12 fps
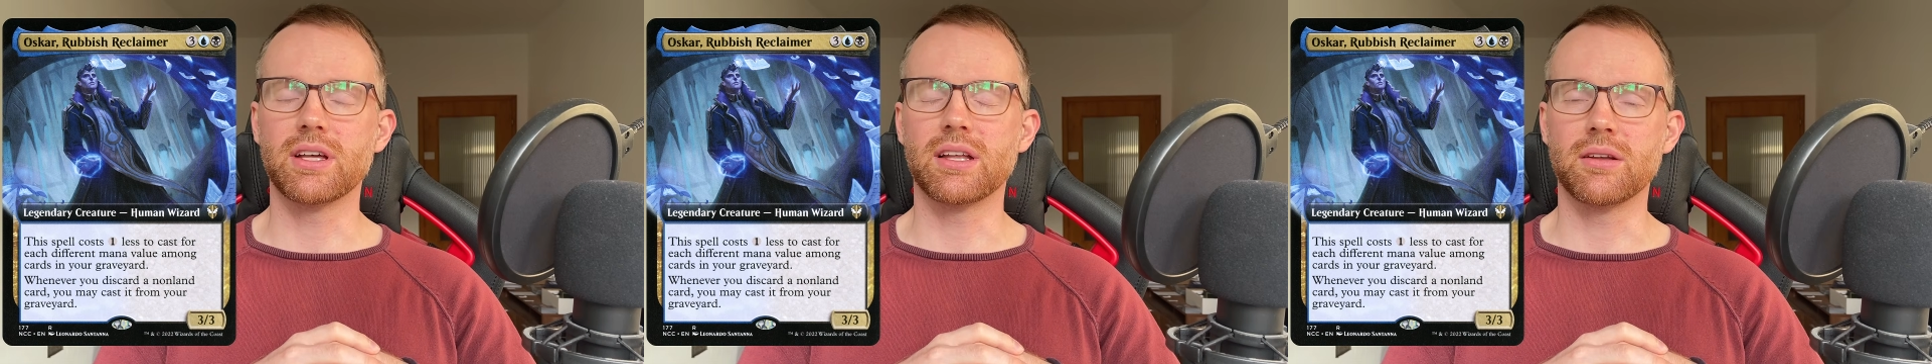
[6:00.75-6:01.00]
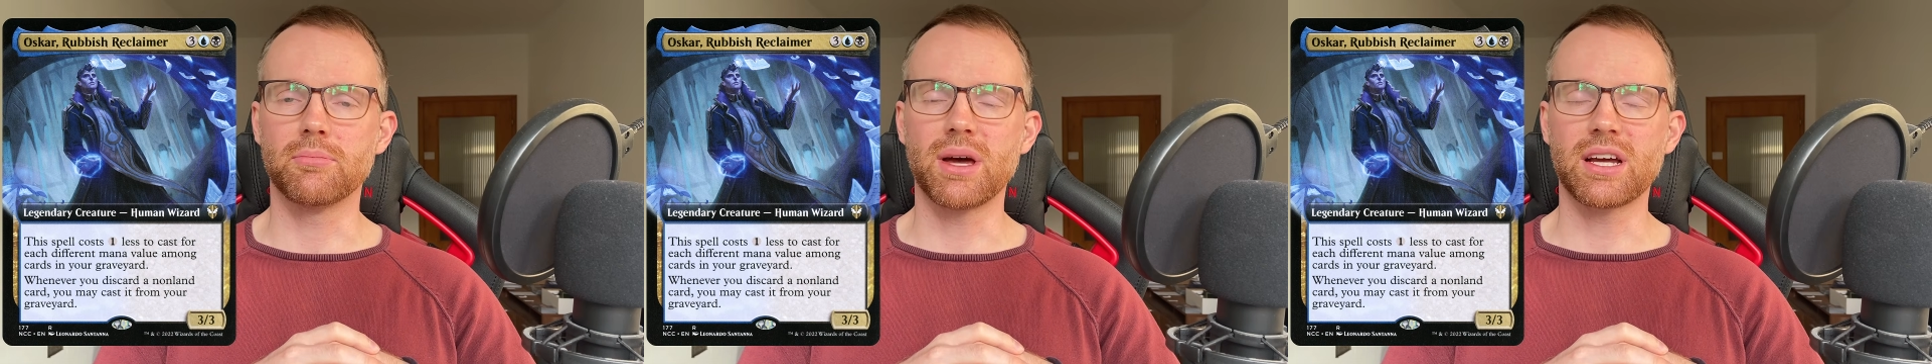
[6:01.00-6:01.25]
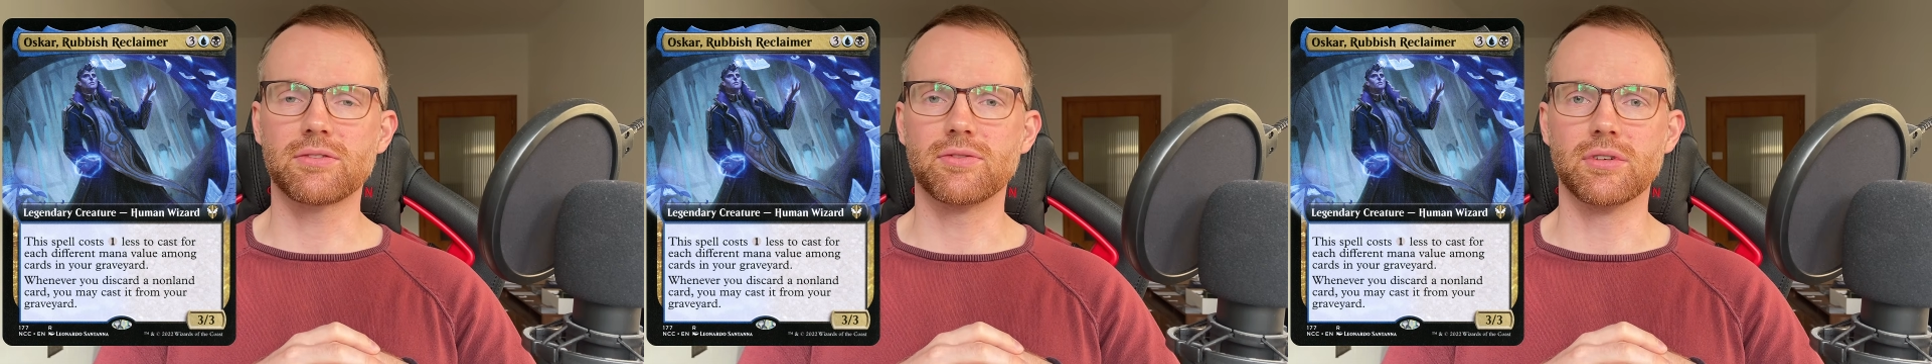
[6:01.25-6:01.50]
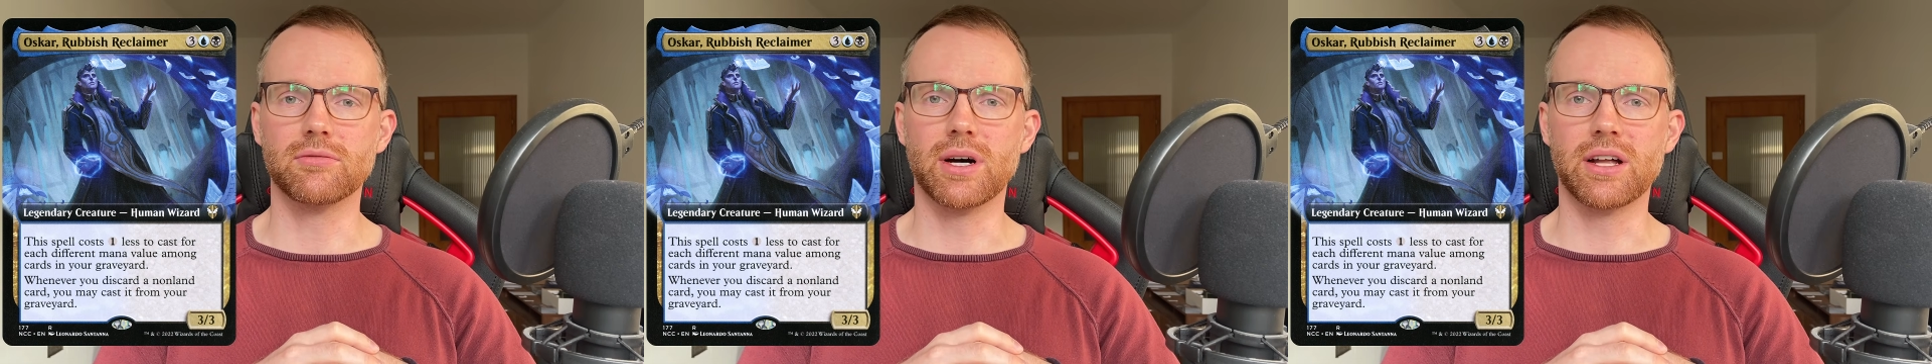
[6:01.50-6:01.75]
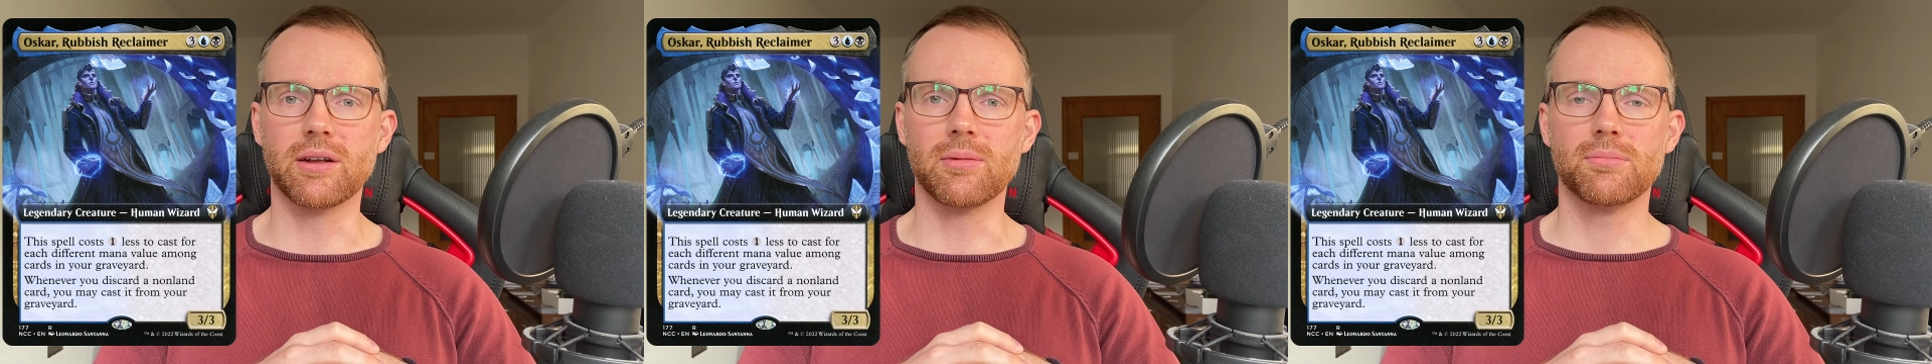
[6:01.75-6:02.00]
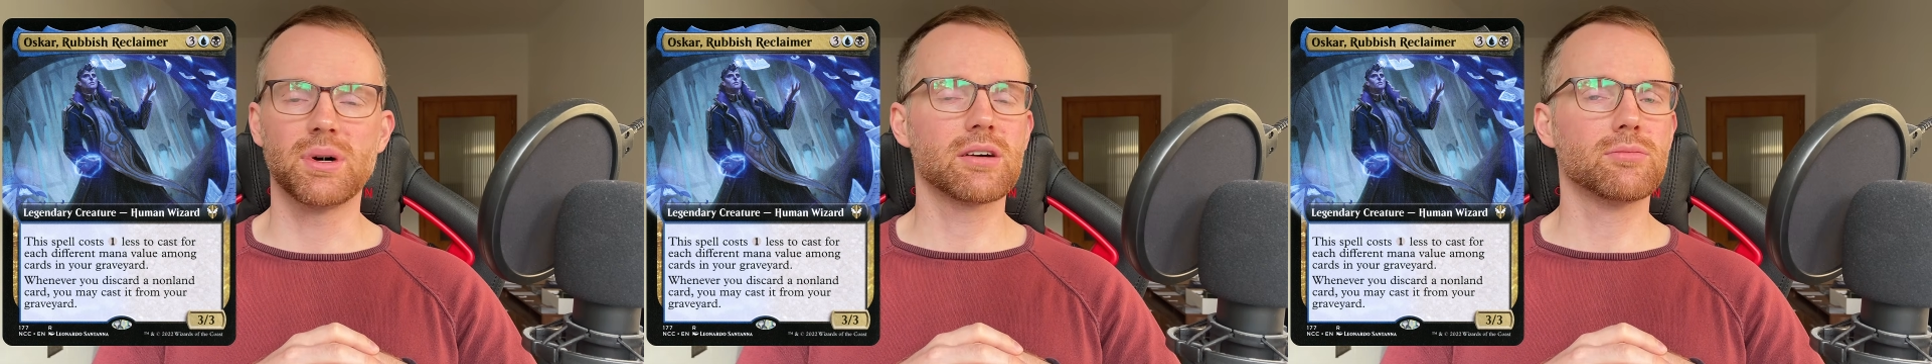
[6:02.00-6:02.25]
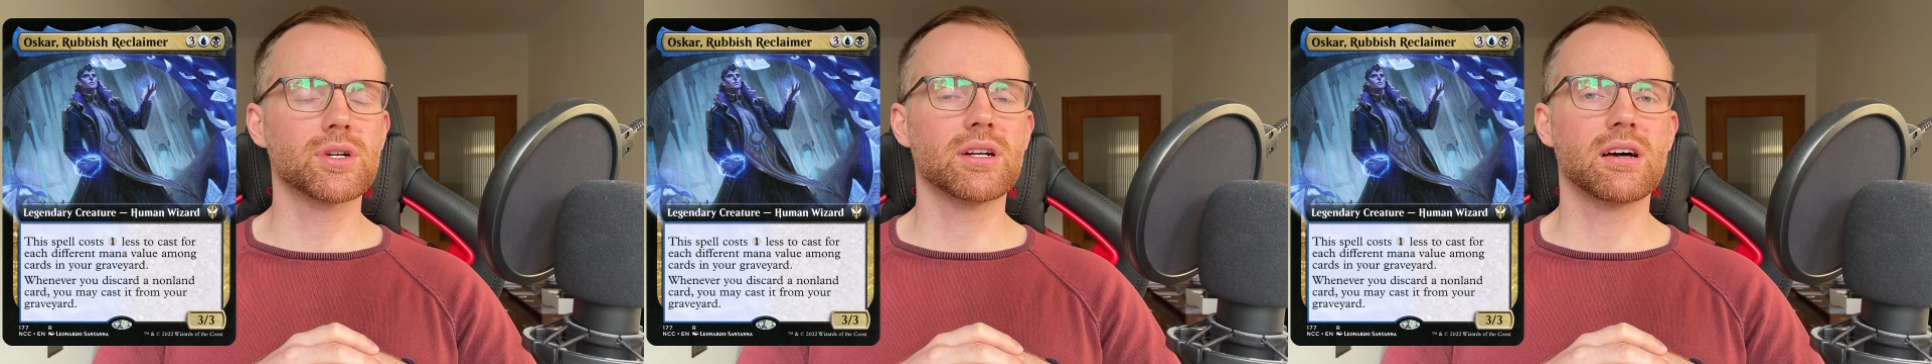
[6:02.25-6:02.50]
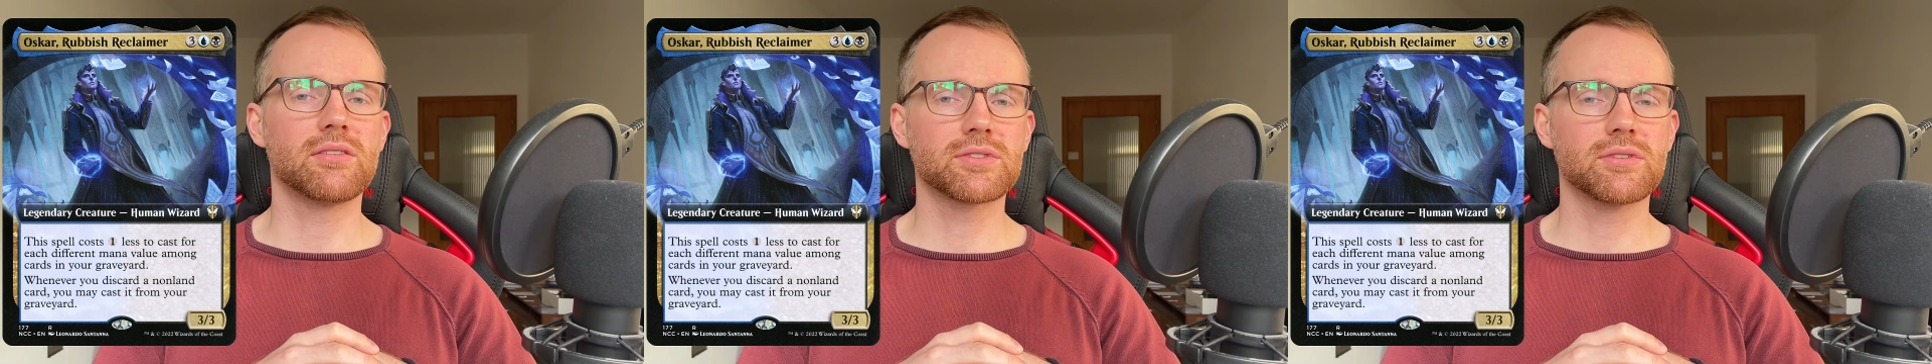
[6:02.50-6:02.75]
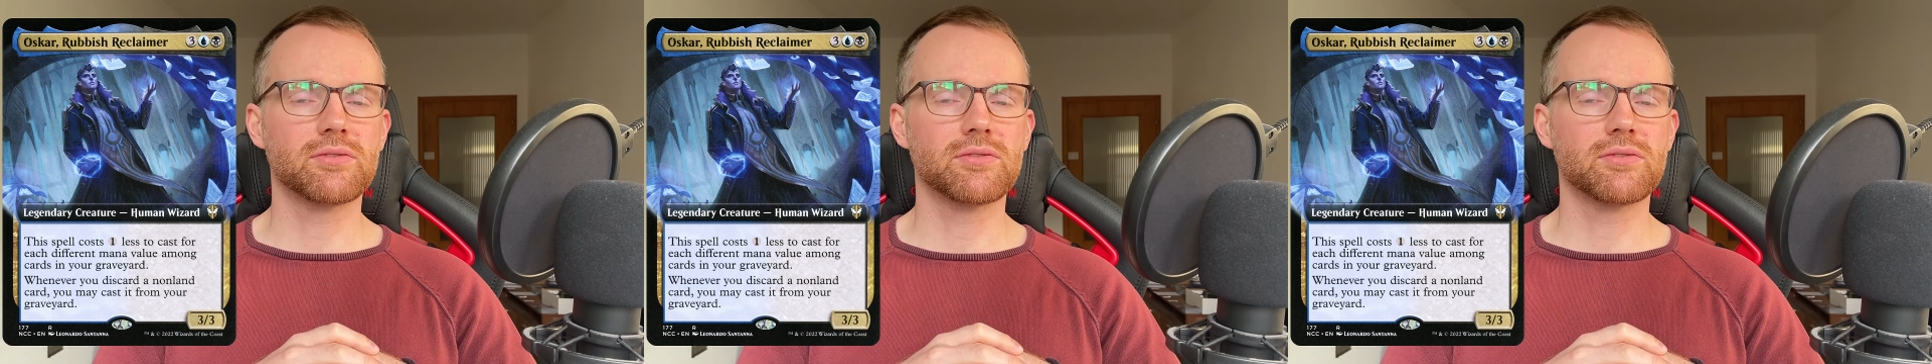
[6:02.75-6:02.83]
and impactful one, but I would love to